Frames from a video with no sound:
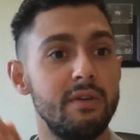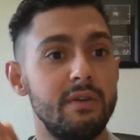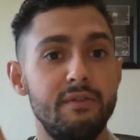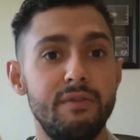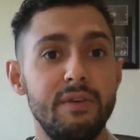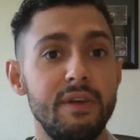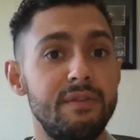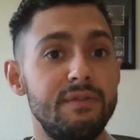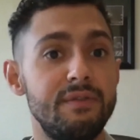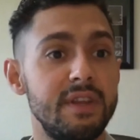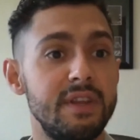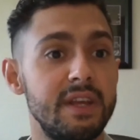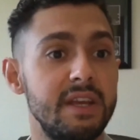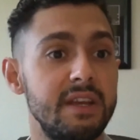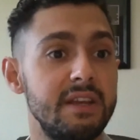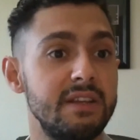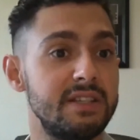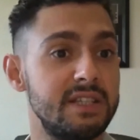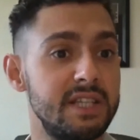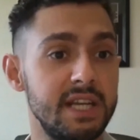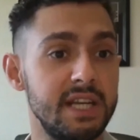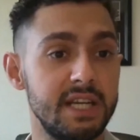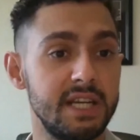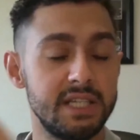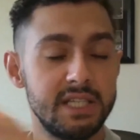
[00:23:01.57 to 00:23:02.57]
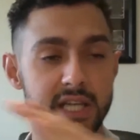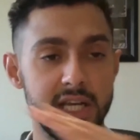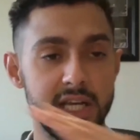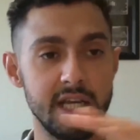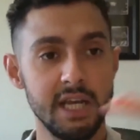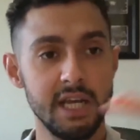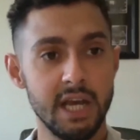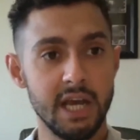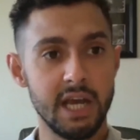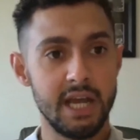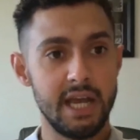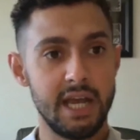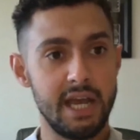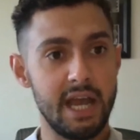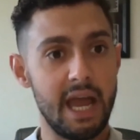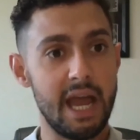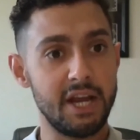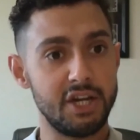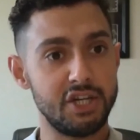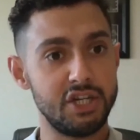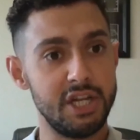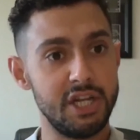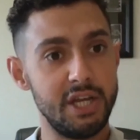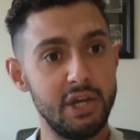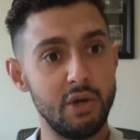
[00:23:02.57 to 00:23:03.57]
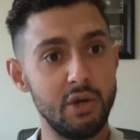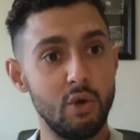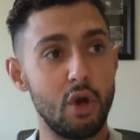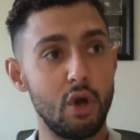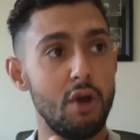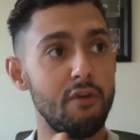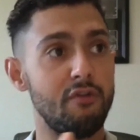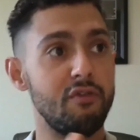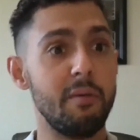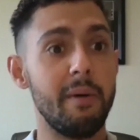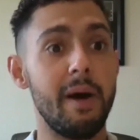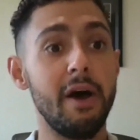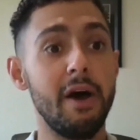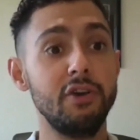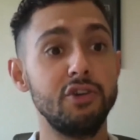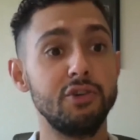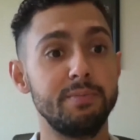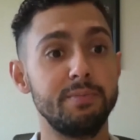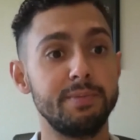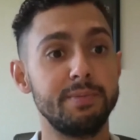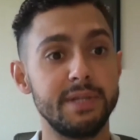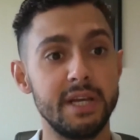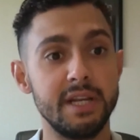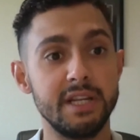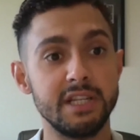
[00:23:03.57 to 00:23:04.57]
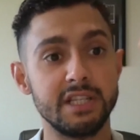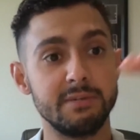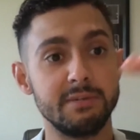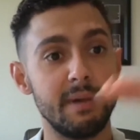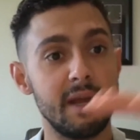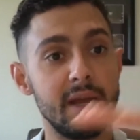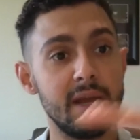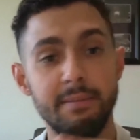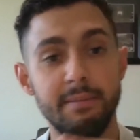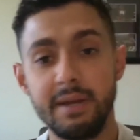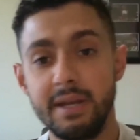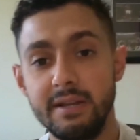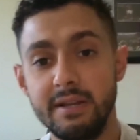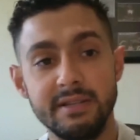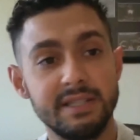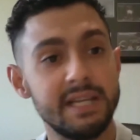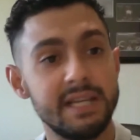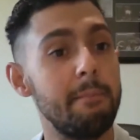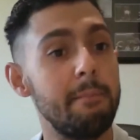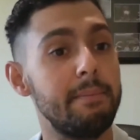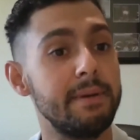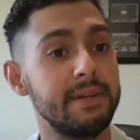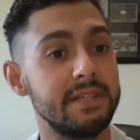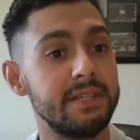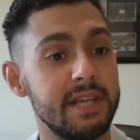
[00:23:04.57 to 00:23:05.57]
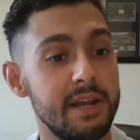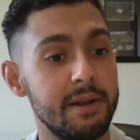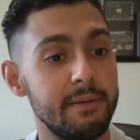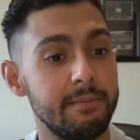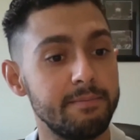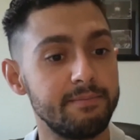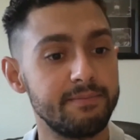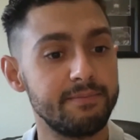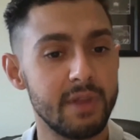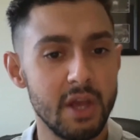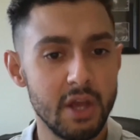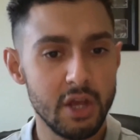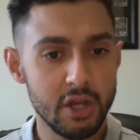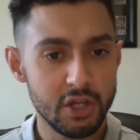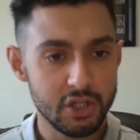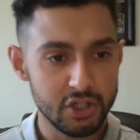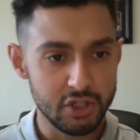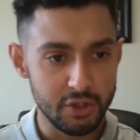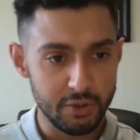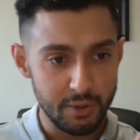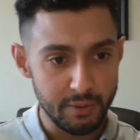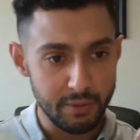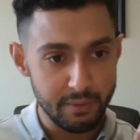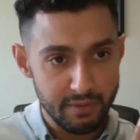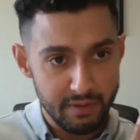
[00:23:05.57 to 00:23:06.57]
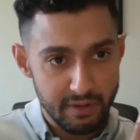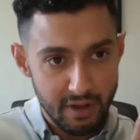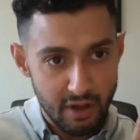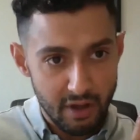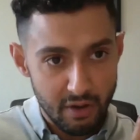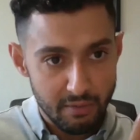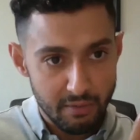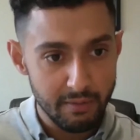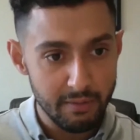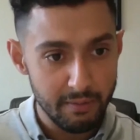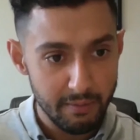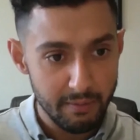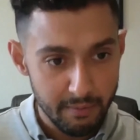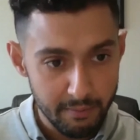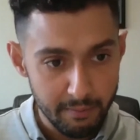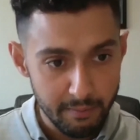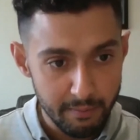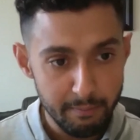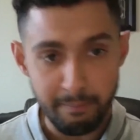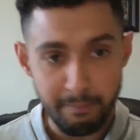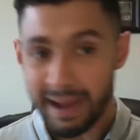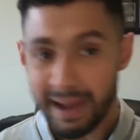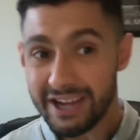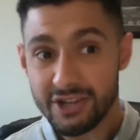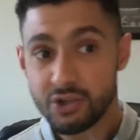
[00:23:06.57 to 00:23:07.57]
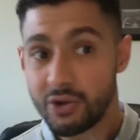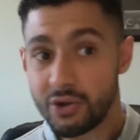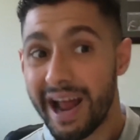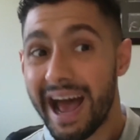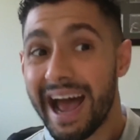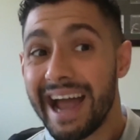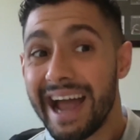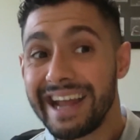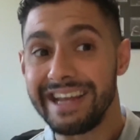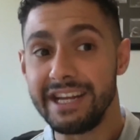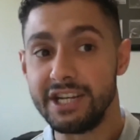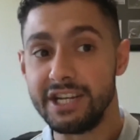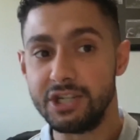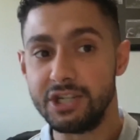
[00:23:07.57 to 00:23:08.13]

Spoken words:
50, 60, actually it'll go from 100% to maybe 10%. So based on age.